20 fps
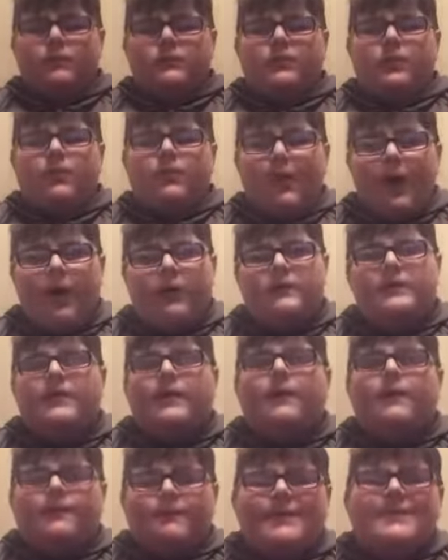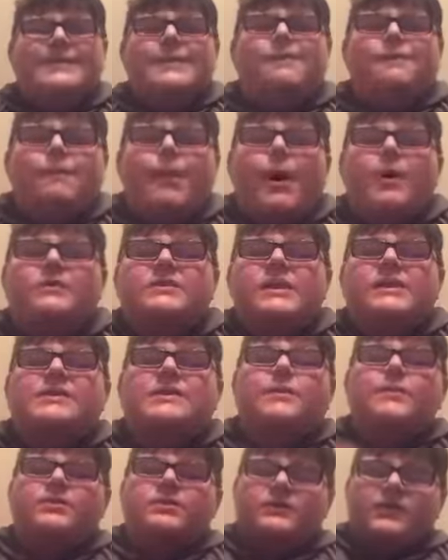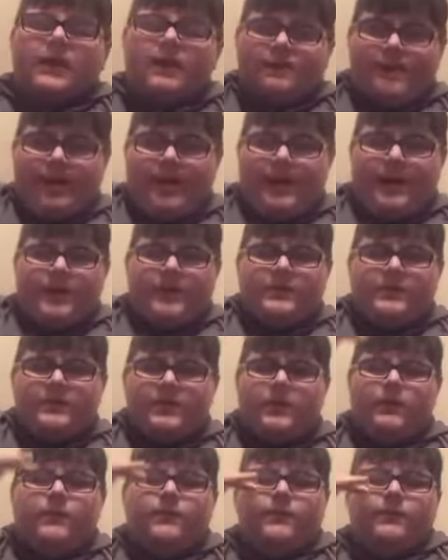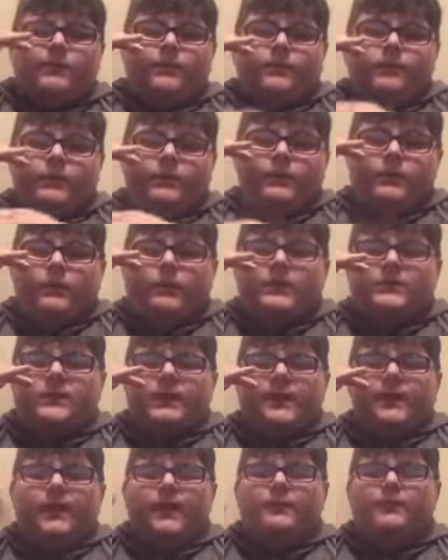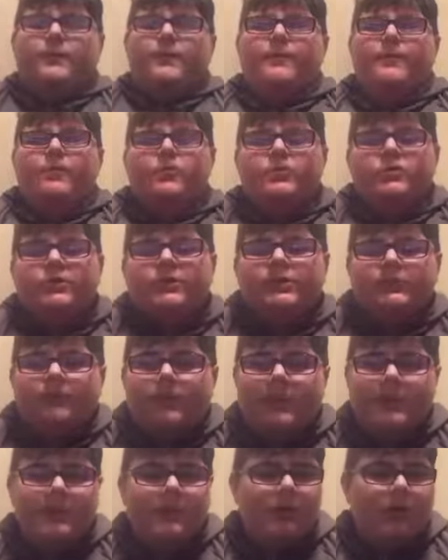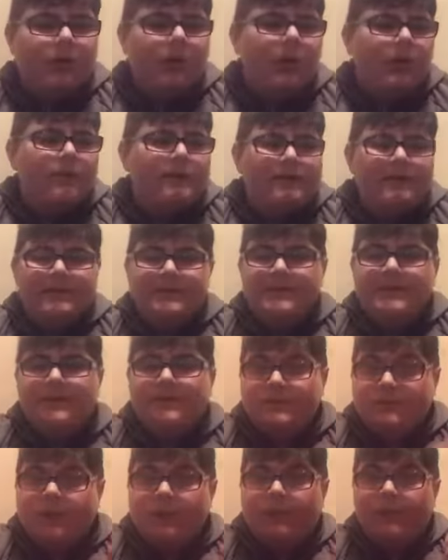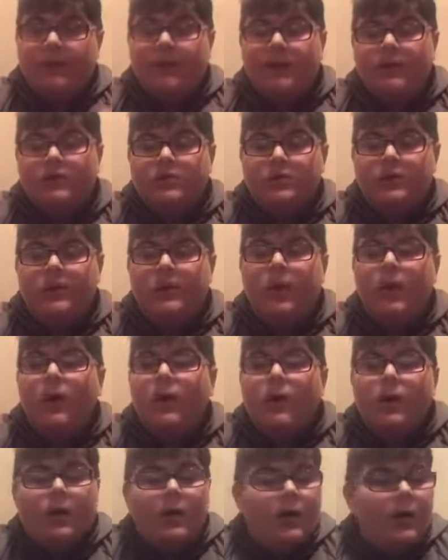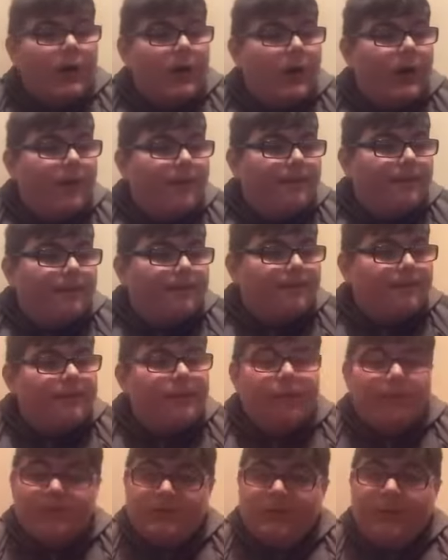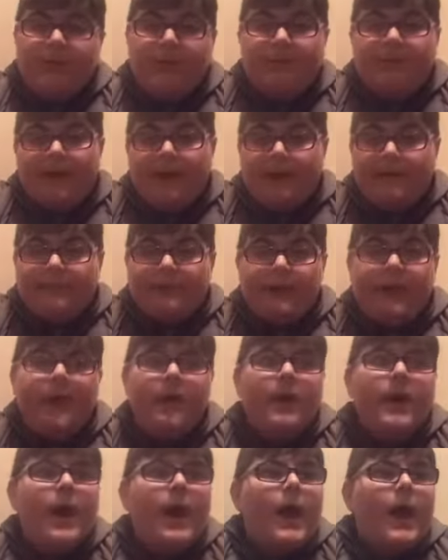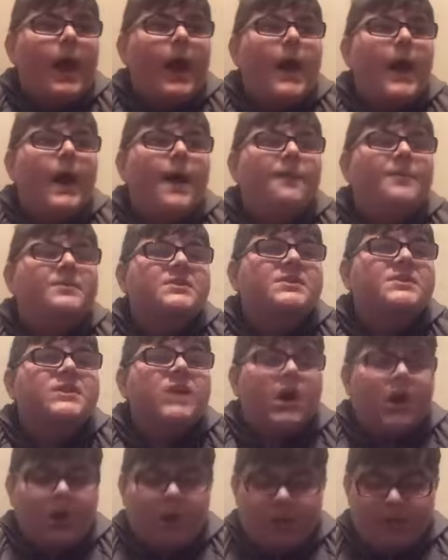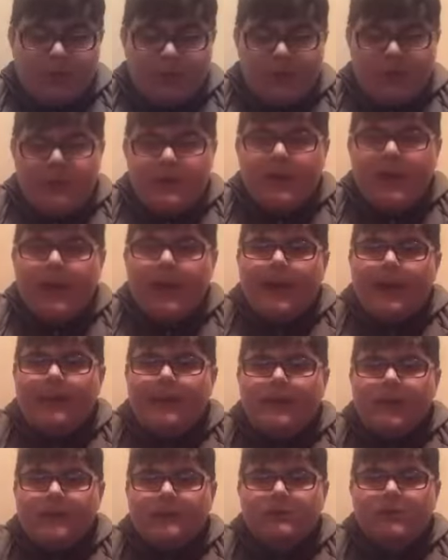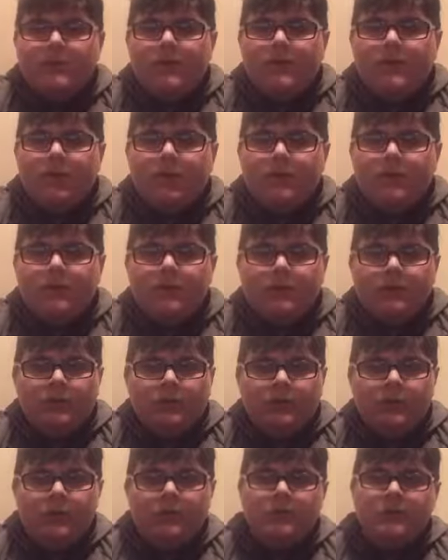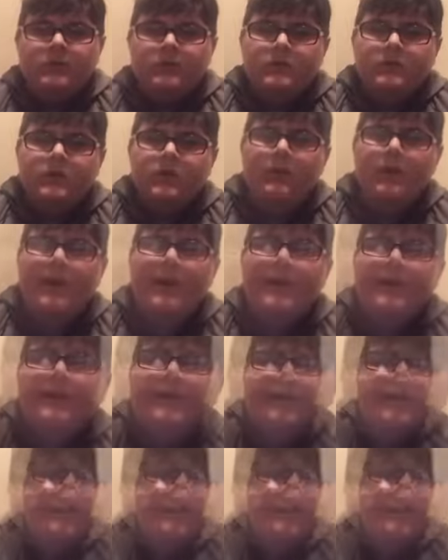it called Parkside. It's got the Parkside stand, which is like there. So it's like that pretty much. When you look over, you can see the top of it actually, from the top of Highbury. So yeah, let's move on to 8th.